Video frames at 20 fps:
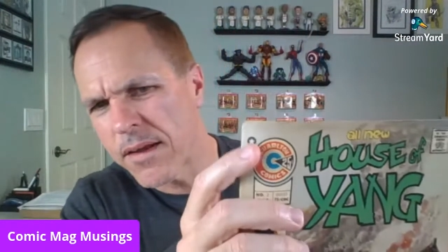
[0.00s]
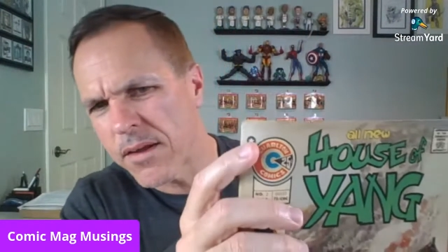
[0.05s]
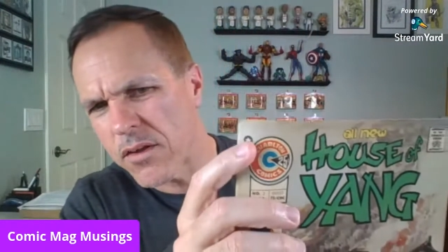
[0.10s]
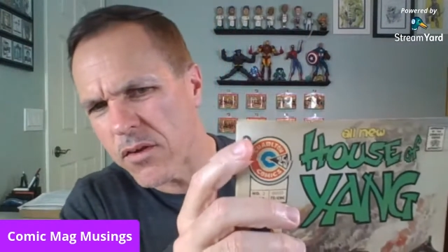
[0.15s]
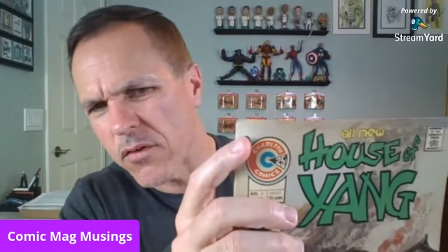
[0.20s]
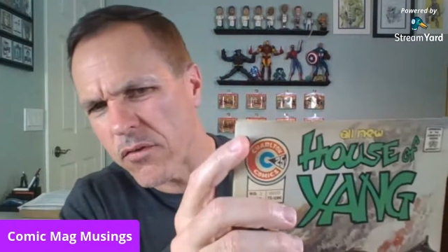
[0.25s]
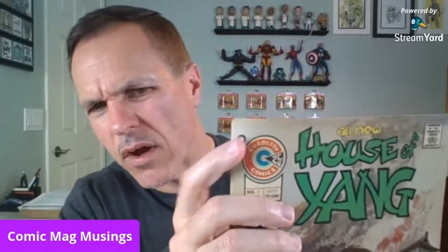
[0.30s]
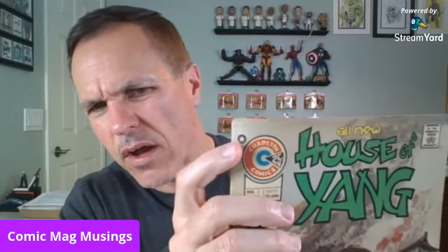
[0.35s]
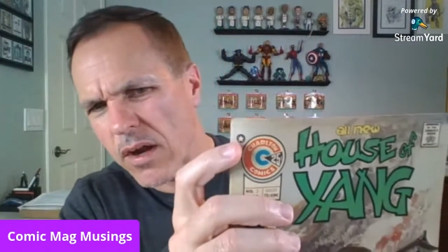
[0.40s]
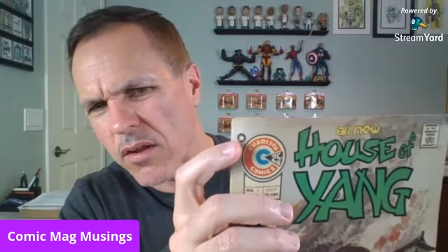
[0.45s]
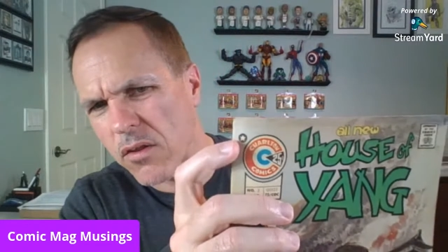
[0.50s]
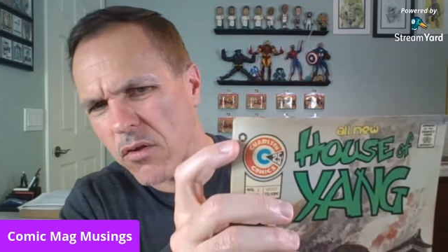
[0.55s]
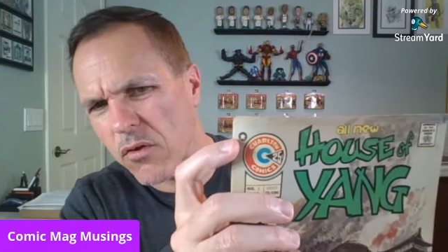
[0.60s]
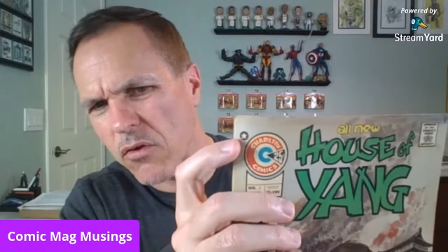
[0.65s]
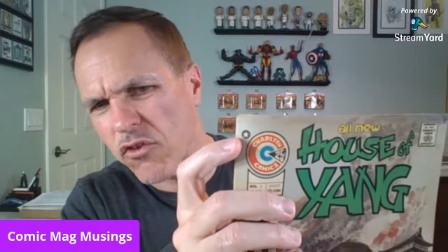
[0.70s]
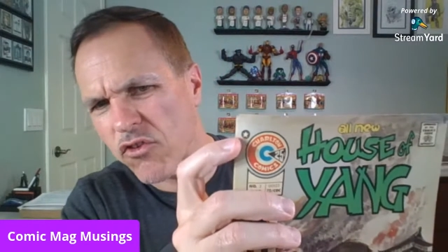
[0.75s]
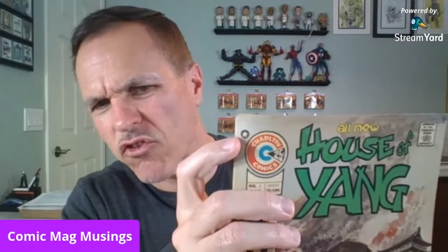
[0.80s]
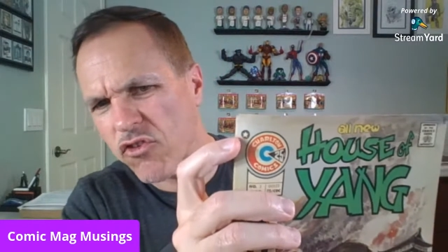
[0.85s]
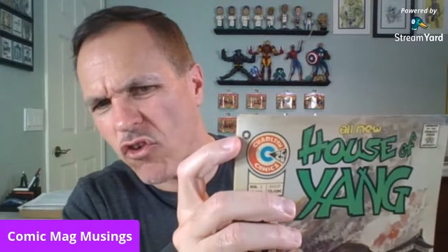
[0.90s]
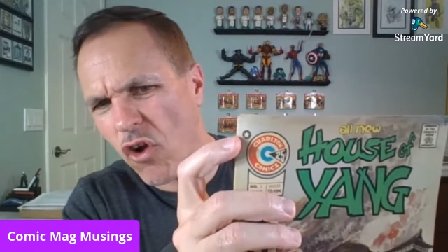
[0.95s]
you've got a
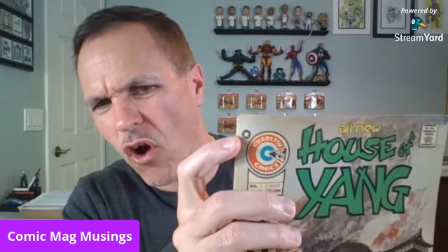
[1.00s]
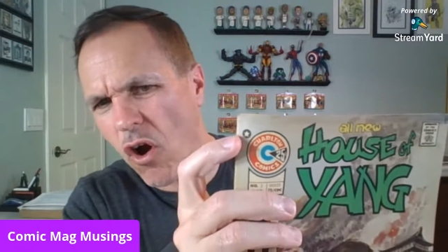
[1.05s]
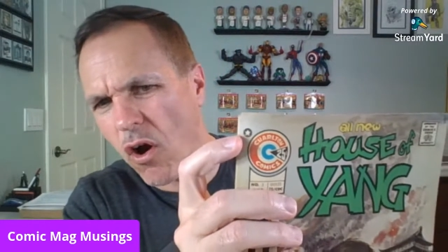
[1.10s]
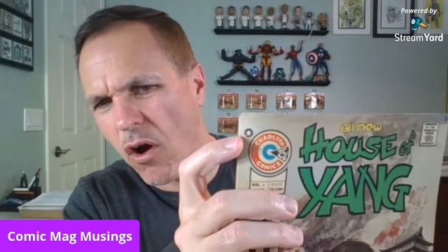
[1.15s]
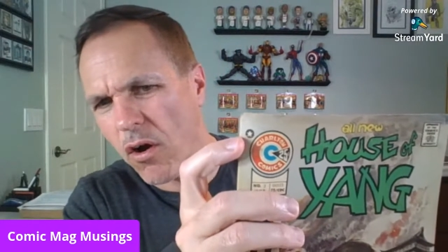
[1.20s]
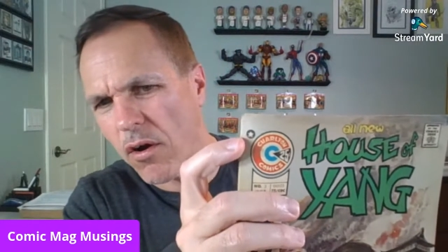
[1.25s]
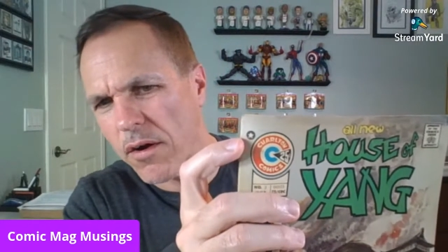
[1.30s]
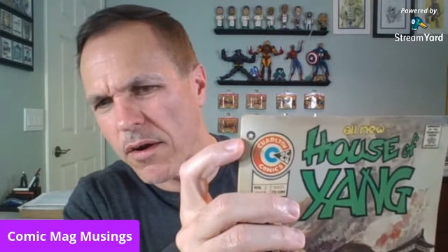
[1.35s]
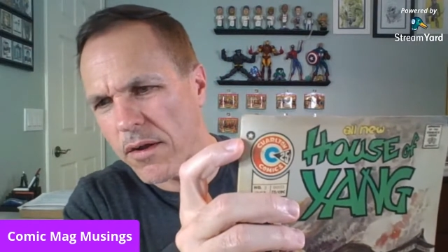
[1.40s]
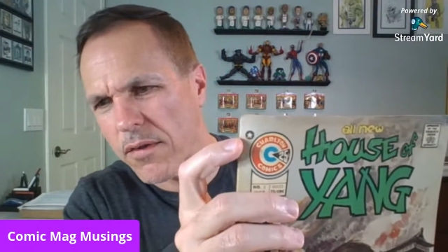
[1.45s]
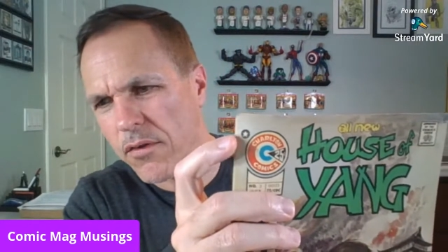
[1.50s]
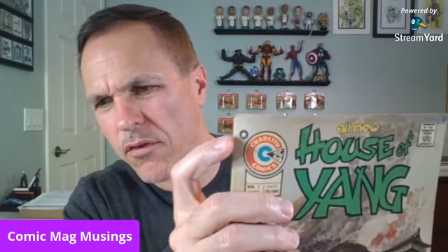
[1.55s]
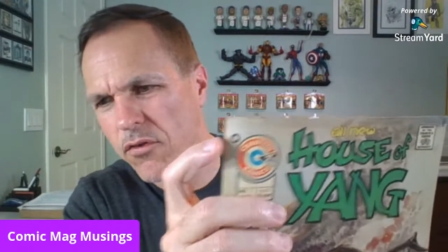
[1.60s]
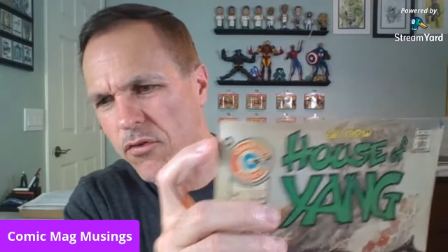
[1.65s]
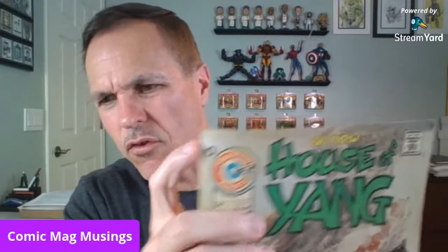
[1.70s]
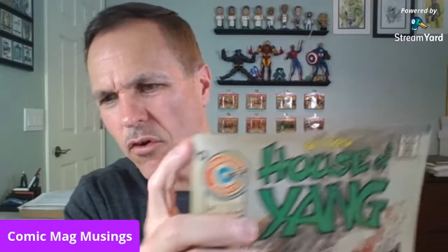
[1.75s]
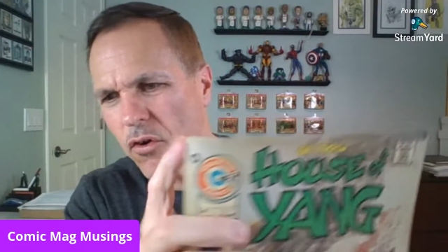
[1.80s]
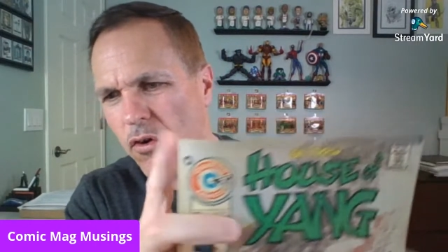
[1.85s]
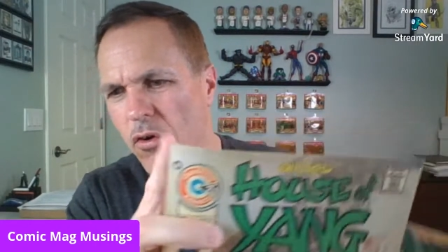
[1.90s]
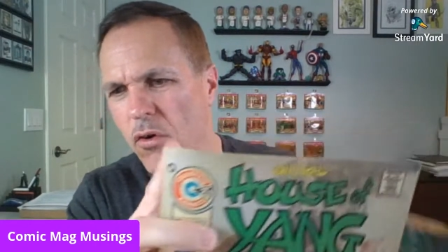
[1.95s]
little star in the
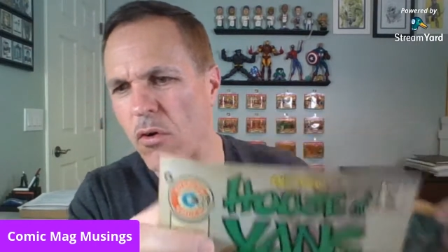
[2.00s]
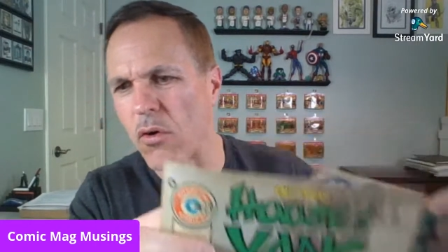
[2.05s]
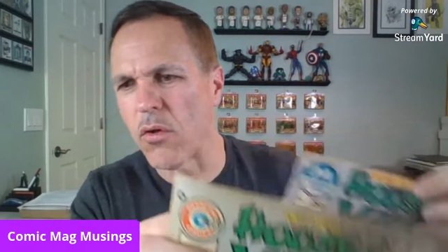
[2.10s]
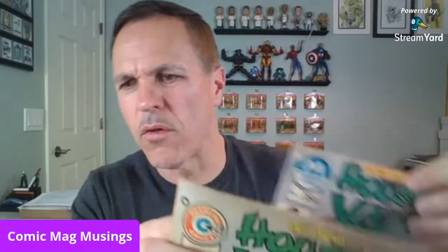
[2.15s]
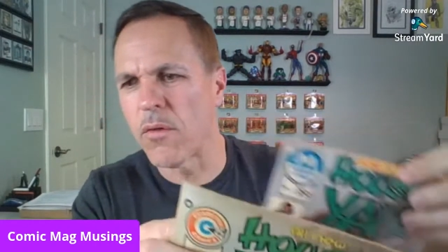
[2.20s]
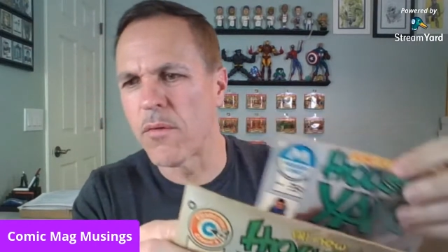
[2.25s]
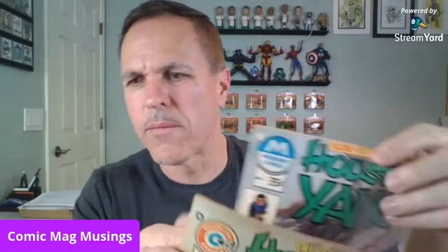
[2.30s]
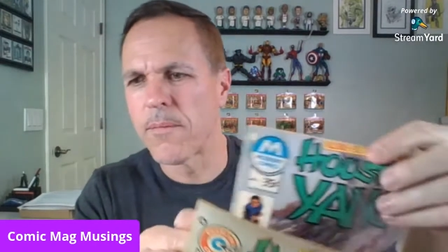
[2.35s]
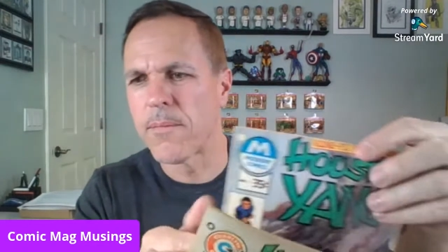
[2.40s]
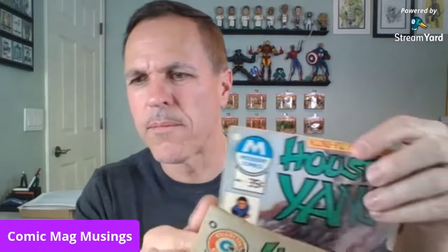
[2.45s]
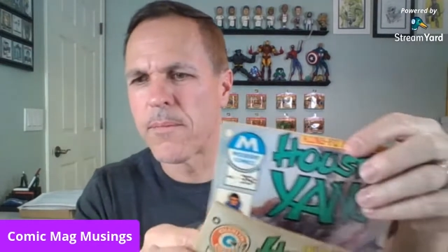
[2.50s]
circle,